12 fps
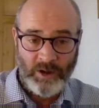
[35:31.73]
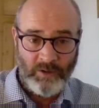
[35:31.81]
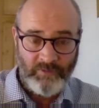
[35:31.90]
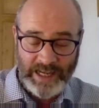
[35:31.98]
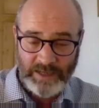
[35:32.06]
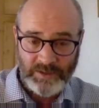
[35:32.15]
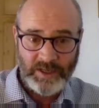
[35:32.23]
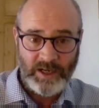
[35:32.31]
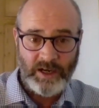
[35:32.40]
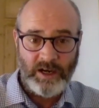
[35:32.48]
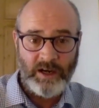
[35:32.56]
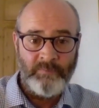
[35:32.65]

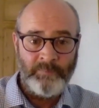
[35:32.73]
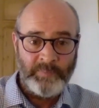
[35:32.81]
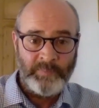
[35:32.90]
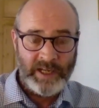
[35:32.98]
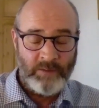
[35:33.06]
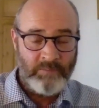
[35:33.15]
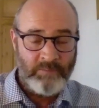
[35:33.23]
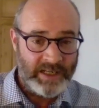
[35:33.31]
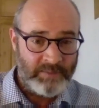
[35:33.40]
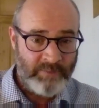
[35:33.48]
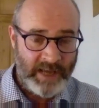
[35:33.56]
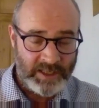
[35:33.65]
healthcare and
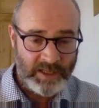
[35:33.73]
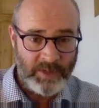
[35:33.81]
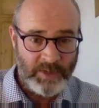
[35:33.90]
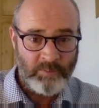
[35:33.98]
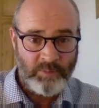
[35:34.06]
pandemic